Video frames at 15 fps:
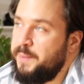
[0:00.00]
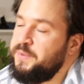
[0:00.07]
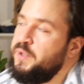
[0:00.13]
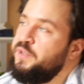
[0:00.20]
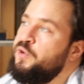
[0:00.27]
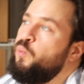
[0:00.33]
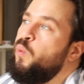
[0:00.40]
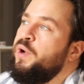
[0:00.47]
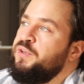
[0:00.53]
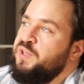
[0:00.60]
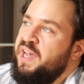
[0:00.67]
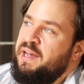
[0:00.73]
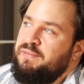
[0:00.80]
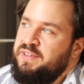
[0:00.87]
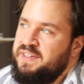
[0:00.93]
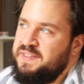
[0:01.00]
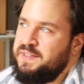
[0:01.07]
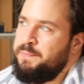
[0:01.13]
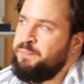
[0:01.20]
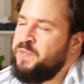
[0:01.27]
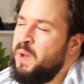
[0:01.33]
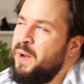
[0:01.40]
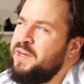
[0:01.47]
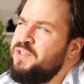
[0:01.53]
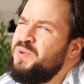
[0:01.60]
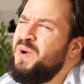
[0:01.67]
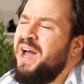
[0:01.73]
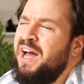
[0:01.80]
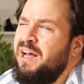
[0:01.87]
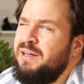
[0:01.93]
after and you want to have this. Now I do
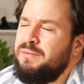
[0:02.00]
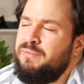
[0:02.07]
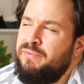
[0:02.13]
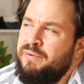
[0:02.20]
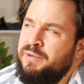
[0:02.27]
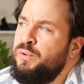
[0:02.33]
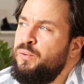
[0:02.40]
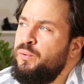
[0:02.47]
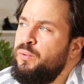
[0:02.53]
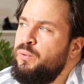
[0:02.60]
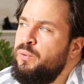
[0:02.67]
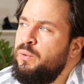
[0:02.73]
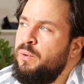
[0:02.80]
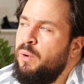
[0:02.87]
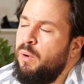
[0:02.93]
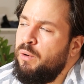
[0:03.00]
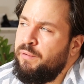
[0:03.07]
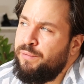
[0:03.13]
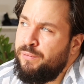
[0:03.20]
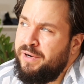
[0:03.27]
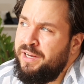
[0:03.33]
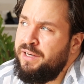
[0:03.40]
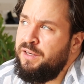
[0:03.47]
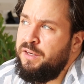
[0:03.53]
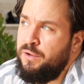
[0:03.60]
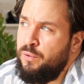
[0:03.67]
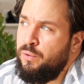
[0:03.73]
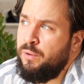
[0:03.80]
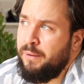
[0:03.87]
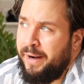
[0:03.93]
have 2 or 3
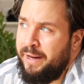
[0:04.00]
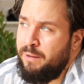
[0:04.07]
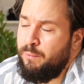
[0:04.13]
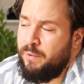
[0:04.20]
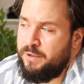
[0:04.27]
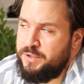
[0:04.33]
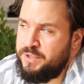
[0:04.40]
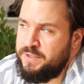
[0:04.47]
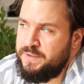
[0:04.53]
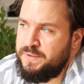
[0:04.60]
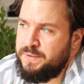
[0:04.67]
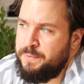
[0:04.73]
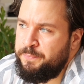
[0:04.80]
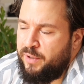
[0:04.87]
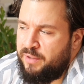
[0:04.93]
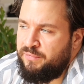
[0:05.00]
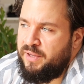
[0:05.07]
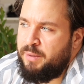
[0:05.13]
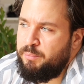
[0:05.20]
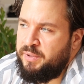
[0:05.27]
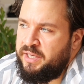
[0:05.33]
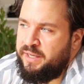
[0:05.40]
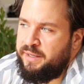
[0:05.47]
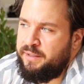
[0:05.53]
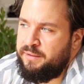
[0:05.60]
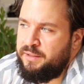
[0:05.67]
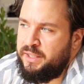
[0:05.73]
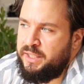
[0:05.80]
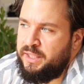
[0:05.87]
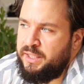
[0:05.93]
new grail watches. One of them
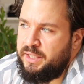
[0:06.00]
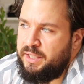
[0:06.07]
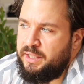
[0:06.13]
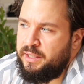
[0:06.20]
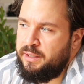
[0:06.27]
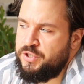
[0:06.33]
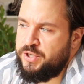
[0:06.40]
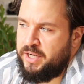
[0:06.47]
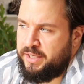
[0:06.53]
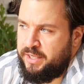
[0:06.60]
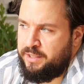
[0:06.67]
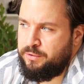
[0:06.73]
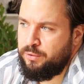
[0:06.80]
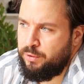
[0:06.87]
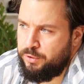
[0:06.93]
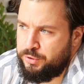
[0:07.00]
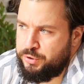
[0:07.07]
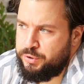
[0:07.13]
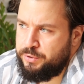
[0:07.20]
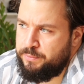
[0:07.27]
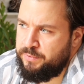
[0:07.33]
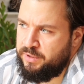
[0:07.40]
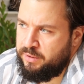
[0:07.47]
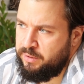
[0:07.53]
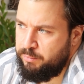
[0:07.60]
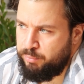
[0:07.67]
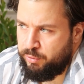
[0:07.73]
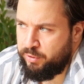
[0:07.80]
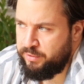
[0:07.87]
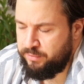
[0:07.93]
being the Jacques Droche, the
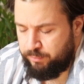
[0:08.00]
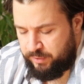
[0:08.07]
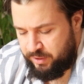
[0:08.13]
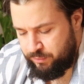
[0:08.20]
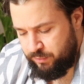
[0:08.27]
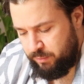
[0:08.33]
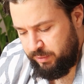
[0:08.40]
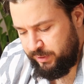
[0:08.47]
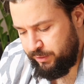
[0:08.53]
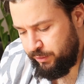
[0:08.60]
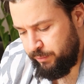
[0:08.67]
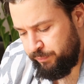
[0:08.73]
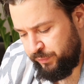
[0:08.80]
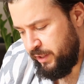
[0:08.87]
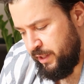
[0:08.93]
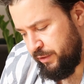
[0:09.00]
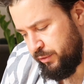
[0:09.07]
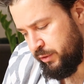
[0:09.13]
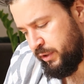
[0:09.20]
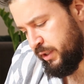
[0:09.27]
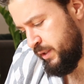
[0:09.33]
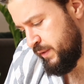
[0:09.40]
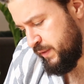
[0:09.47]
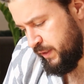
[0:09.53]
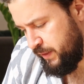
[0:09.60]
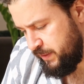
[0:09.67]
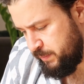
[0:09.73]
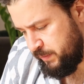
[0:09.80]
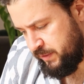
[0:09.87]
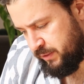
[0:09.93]
Bird minute repeater. Another is a
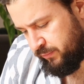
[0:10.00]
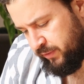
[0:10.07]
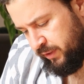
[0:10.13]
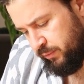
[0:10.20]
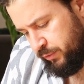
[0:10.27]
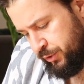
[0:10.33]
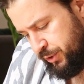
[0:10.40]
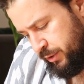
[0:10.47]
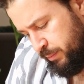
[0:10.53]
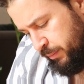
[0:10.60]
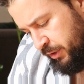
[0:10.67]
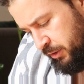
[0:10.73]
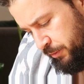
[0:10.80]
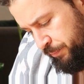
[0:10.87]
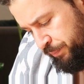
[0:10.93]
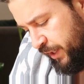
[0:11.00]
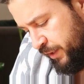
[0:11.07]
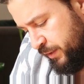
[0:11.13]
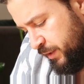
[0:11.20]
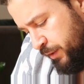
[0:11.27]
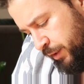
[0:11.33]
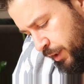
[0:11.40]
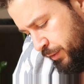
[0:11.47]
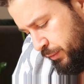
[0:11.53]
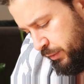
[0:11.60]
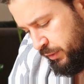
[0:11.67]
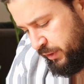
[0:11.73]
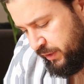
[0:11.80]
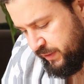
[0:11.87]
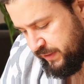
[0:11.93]
specific Richard Mille, and
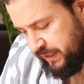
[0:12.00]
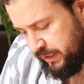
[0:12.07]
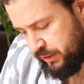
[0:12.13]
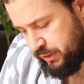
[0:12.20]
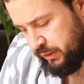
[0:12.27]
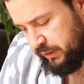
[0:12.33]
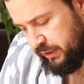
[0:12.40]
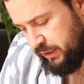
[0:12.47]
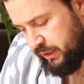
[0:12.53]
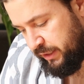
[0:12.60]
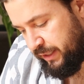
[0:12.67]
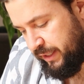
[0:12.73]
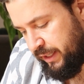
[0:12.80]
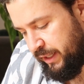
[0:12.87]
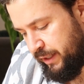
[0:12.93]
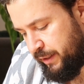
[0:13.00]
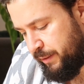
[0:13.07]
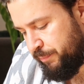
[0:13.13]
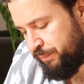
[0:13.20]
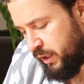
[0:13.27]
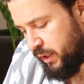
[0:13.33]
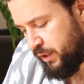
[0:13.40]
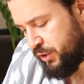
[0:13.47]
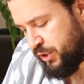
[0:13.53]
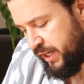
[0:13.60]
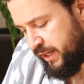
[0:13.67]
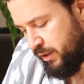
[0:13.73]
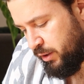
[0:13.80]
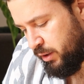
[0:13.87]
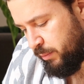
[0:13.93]
another is actually a
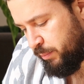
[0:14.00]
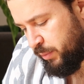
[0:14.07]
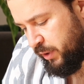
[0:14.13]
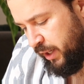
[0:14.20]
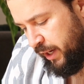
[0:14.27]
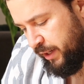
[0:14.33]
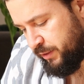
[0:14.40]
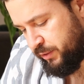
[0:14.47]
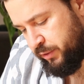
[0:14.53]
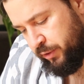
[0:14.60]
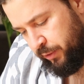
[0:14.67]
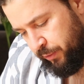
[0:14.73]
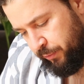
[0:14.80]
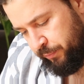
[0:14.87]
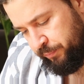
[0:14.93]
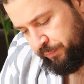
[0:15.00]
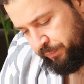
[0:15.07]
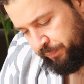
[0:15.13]
Jacob & Co.